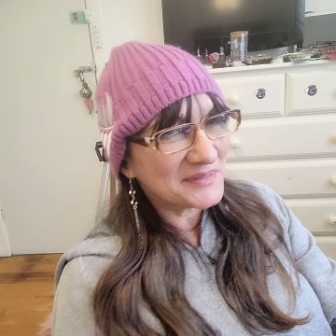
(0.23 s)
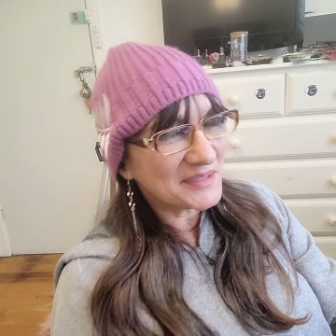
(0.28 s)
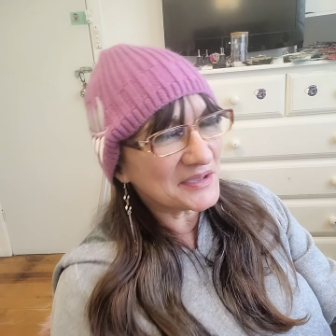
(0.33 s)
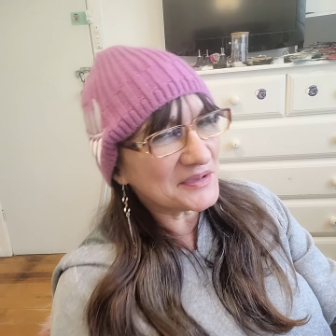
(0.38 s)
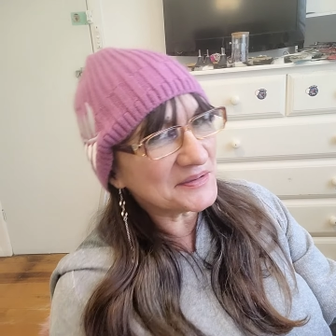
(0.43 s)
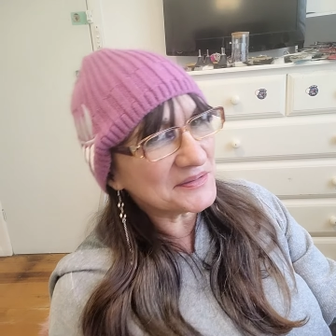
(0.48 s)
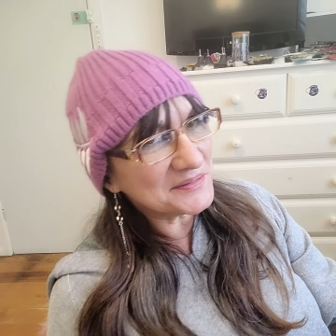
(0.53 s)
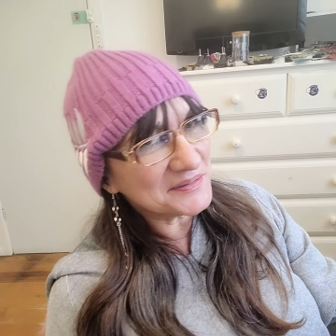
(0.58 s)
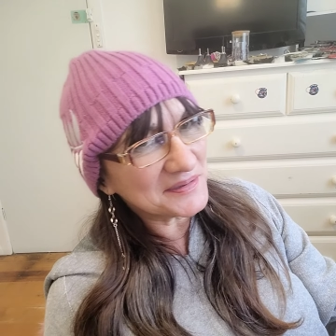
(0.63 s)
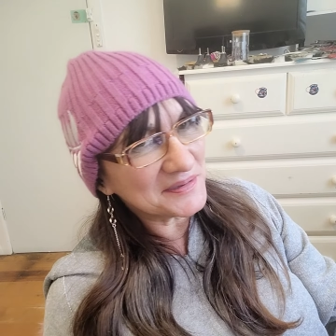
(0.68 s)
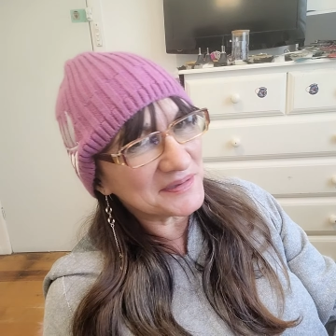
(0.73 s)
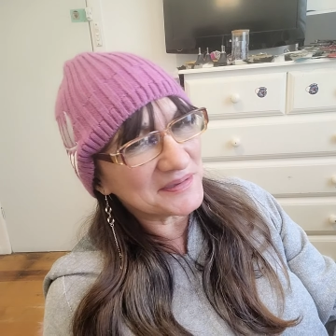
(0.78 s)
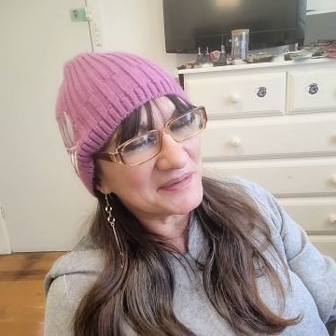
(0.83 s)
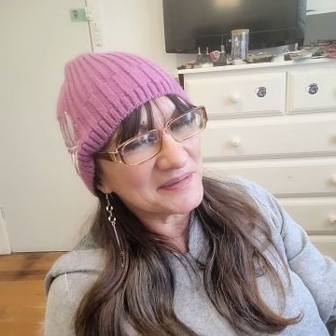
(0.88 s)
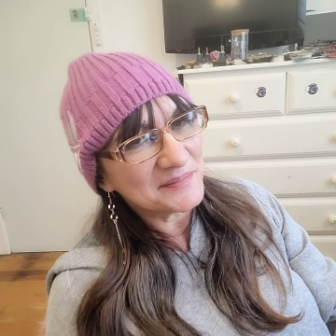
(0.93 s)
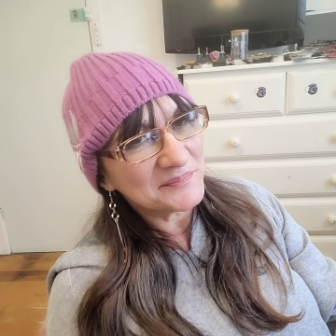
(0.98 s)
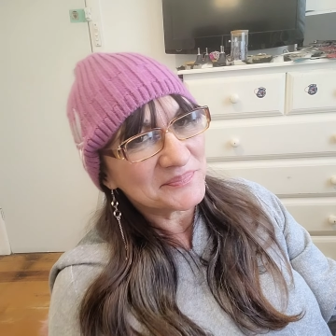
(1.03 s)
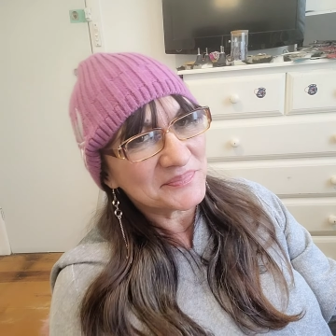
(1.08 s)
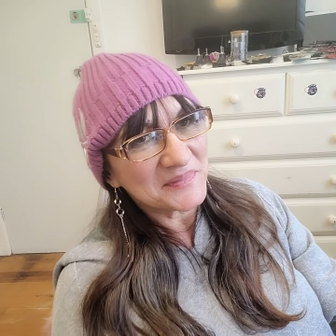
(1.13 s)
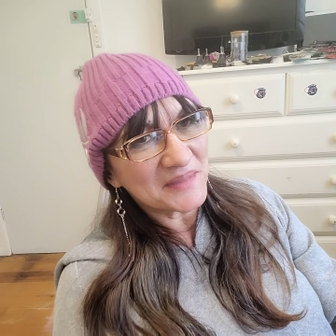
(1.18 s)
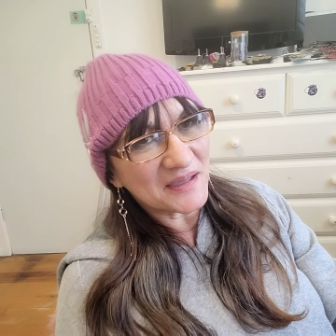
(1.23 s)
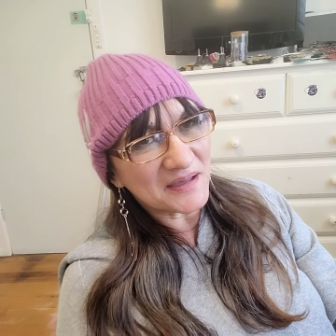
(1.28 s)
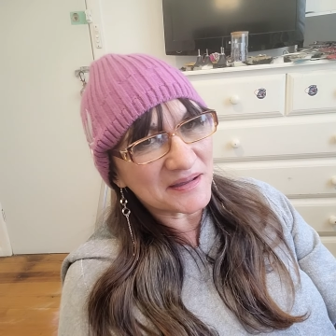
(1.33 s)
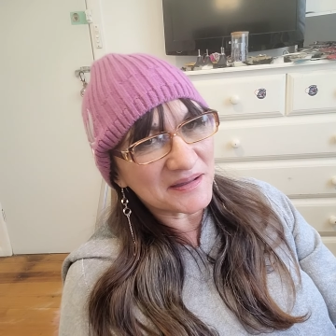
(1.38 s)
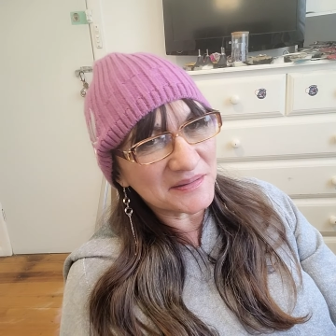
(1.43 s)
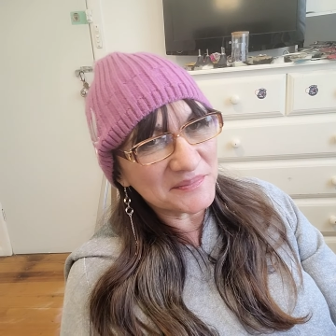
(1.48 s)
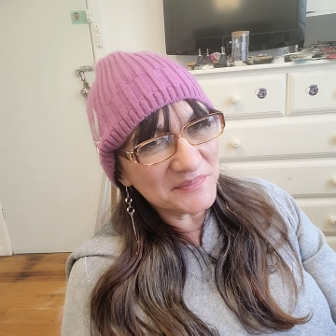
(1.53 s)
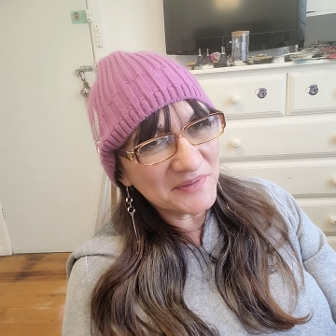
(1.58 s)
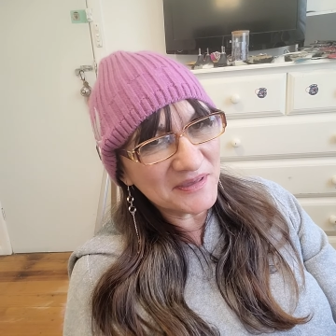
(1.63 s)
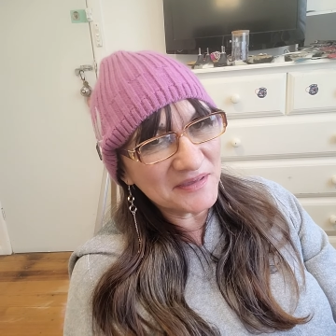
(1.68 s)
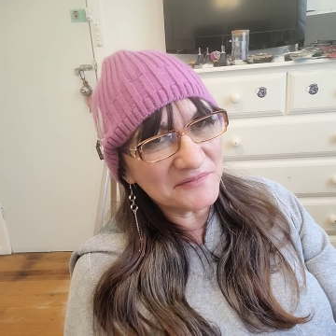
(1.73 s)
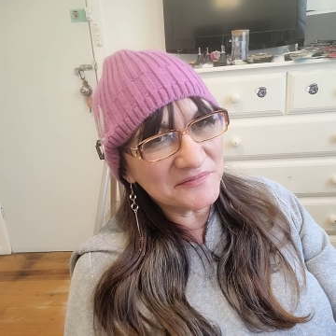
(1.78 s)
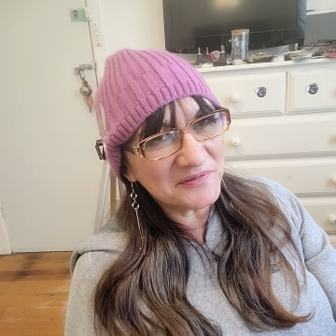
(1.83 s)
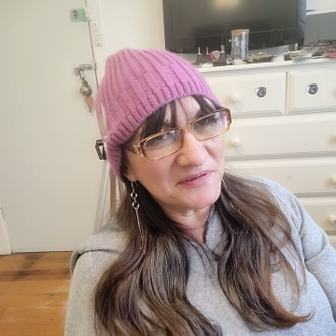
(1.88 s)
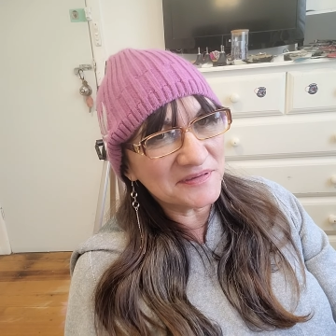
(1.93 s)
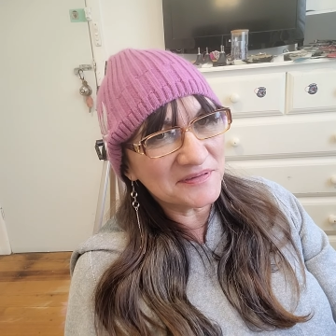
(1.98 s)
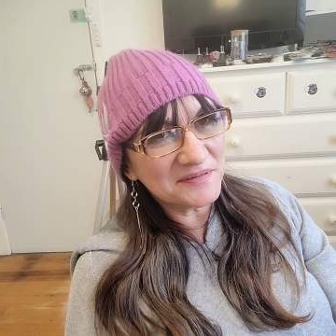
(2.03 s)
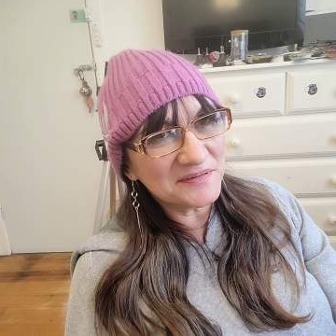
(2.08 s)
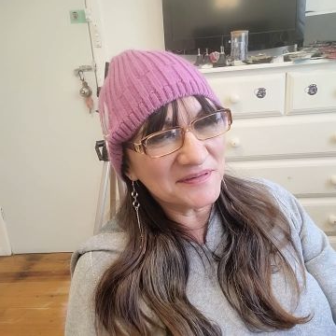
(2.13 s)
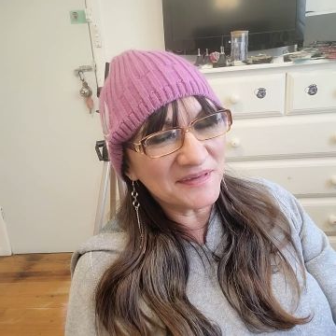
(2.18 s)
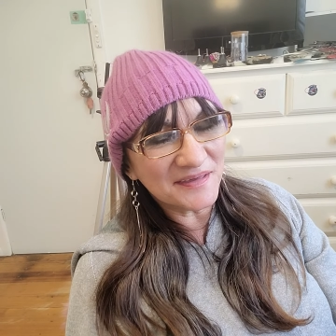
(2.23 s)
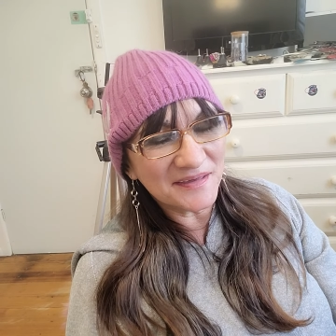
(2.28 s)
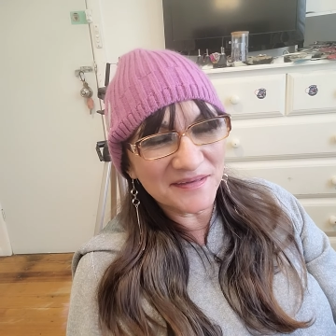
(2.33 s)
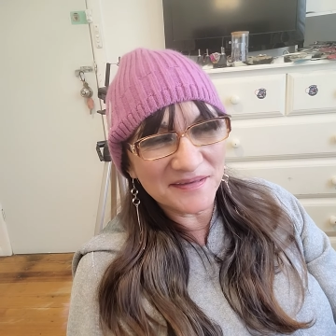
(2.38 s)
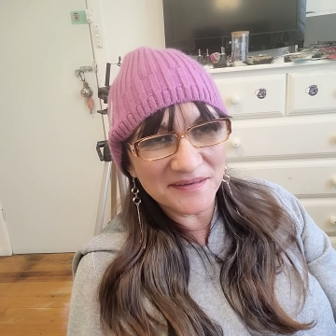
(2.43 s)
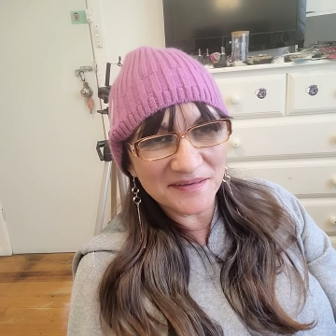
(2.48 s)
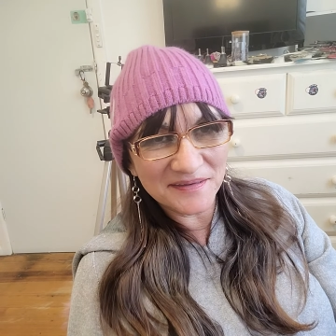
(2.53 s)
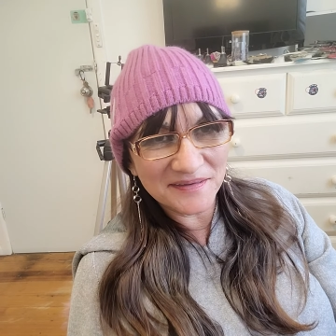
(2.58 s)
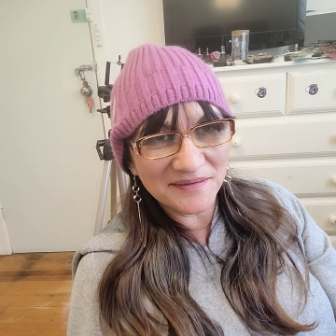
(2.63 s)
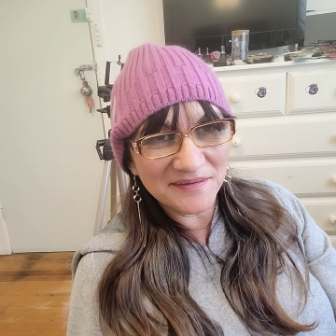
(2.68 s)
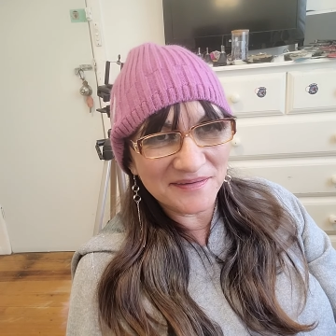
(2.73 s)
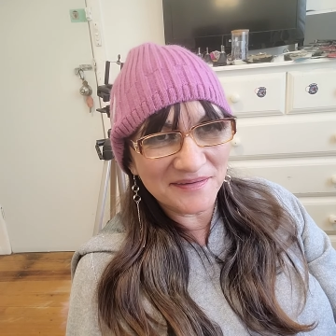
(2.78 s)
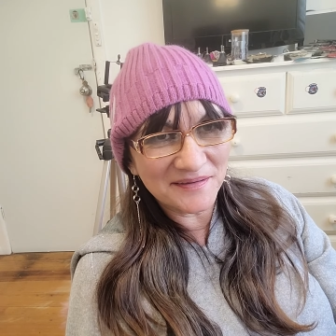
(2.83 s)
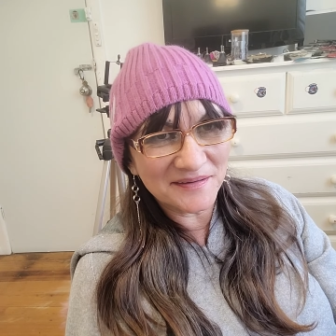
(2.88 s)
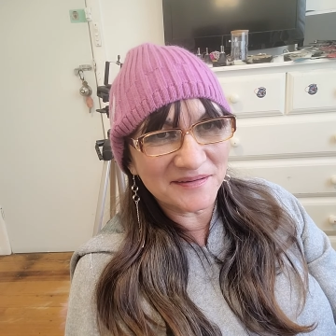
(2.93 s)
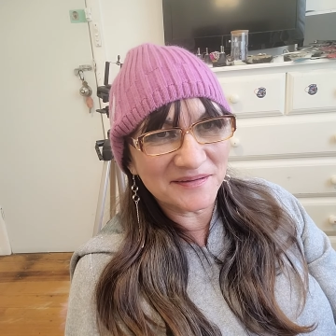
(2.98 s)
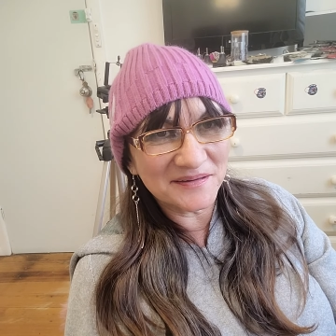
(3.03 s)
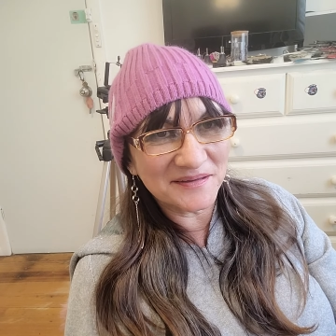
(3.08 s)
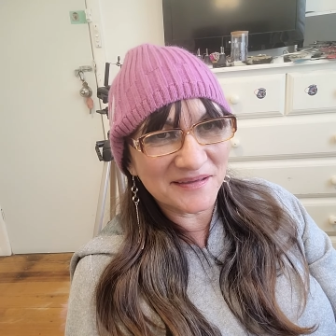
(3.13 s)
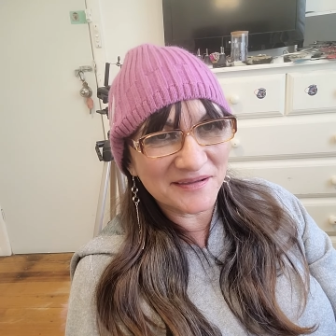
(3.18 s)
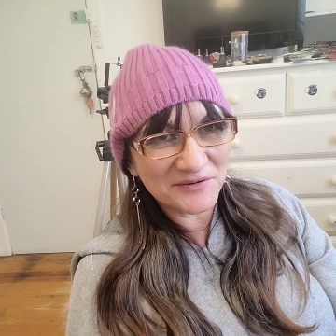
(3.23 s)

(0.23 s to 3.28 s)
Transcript: Okay, I'm having a uh,